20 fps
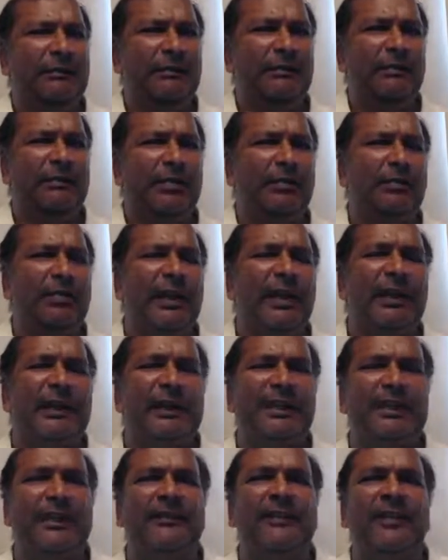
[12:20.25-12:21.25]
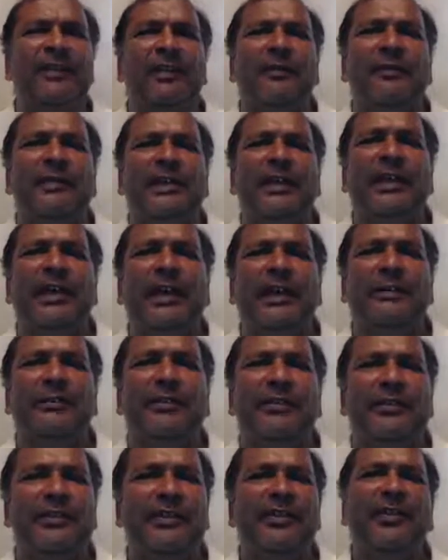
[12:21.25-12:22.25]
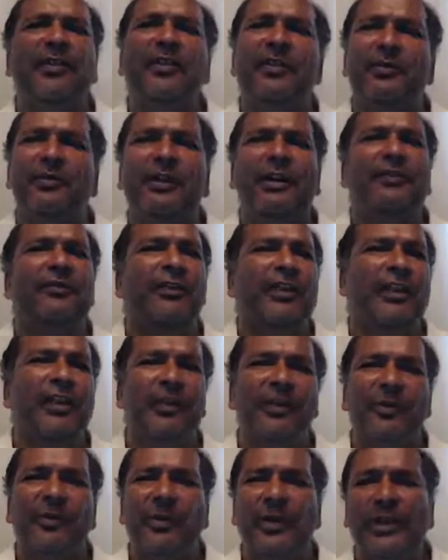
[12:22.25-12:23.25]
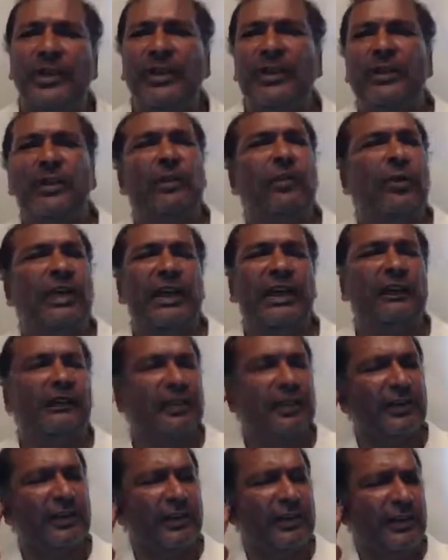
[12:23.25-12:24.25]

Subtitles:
repetitive sometimes, every other week or whatever,